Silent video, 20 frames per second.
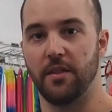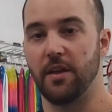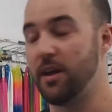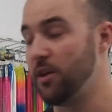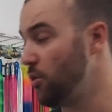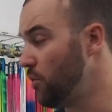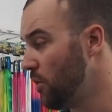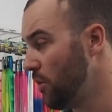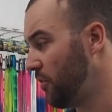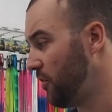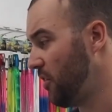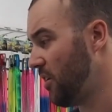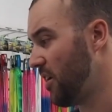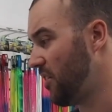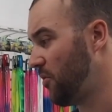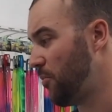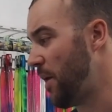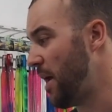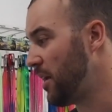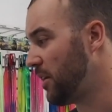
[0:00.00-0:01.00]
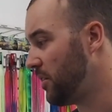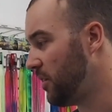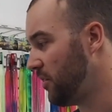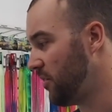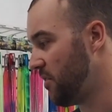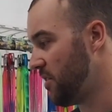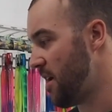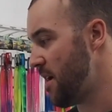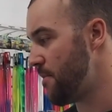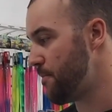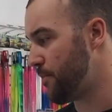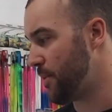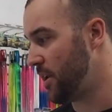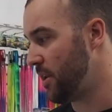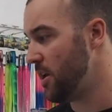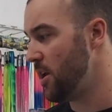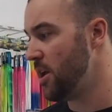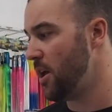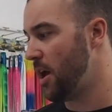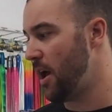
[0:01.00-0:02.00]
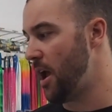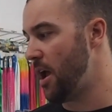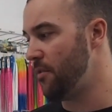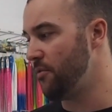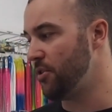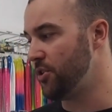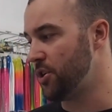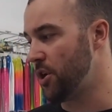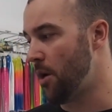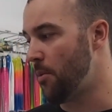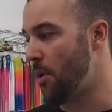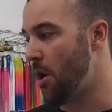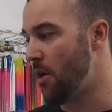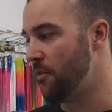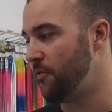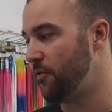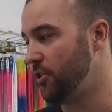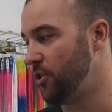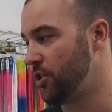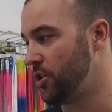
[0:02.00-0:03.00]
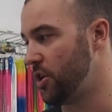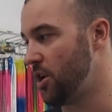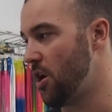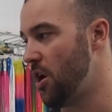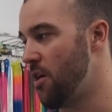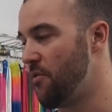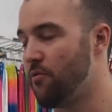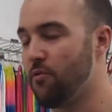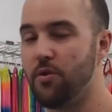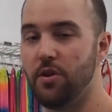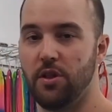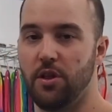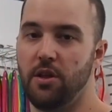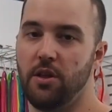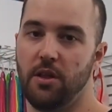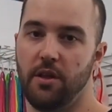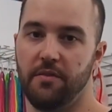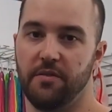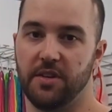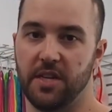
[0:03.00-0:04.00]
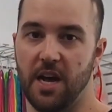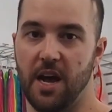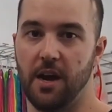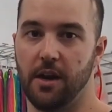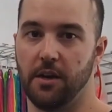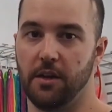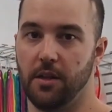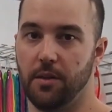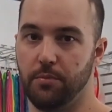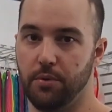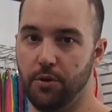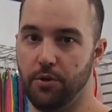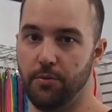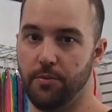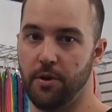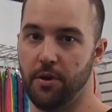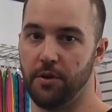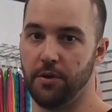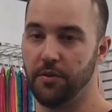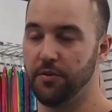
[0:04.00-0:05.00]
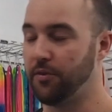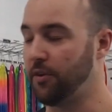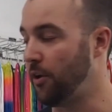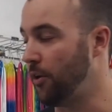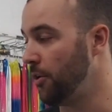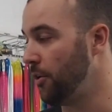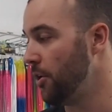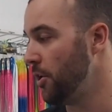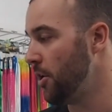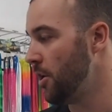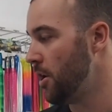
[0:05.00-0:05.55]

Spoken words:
there. You'll also get spanglies and that, but every time I've fished it, I've really only ever targeted the blue bone. So,